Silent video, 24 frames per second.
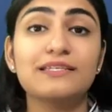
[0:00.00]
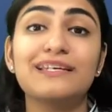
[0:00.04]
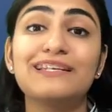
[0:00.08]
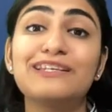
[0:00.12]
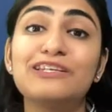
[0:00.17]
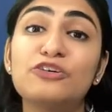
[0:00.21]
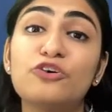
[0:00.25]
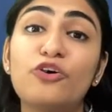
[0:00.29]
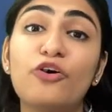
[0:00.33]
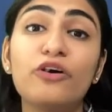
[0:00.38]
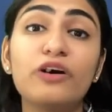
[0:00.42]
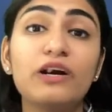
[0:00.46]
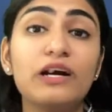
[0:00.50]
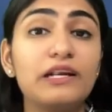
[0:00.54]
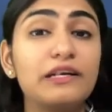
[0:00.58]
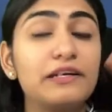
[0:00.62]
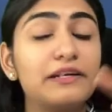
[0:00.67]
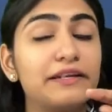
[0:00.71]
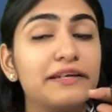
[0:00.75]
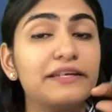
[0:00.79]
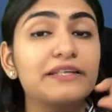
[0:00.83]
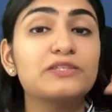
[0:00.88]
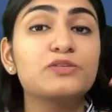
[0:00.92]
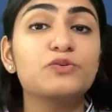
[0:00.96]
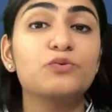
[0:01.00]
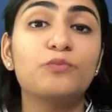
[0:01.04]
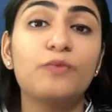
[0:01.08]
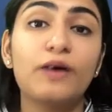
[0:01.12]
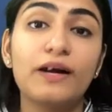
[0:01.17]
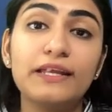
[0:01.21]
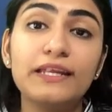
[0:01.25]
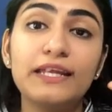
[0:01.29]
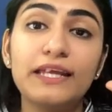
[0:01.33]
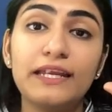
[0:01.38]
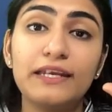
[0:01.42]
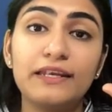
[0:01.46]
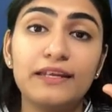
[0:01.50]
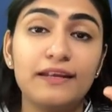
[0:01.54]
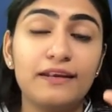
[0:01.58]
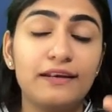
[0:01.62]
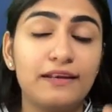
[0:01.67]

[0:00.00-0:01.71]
in your country it's 180